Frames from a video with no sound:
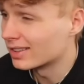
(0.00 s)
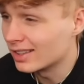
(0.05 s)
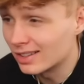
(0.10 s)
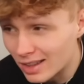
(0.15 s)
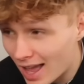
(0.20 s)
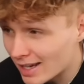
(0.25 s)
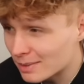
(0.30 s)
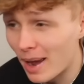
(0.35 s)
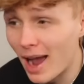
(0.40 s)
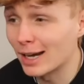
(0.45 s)
We
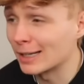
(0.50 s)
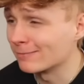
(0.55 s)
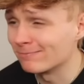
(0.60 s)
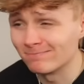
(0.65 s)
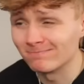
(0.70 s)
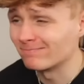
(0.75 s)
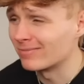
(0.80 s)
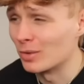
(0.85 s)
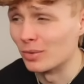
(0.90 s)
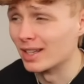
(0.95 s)
wouldn't get
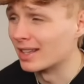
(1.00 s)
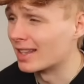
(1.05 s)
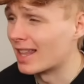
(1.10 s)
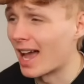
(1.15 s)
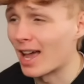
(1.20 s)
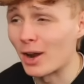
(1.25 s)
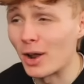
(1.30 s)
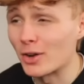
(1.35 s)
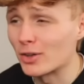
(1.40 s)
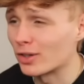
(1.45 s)
any.
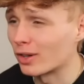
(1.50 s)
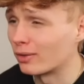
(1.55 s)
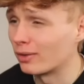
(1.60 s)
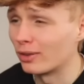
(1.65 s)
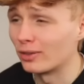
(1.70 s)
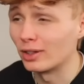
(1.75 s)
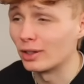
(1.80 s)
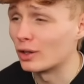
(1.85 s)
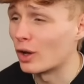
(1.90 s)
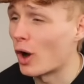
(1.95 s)
That $150
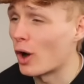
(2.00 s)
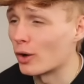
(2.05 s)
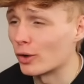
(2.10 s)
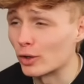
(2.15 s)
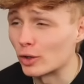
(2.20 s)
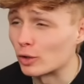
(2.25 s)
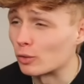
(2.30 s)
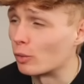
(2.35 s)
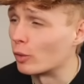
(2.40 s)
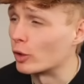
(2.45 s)

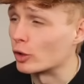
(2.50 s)
was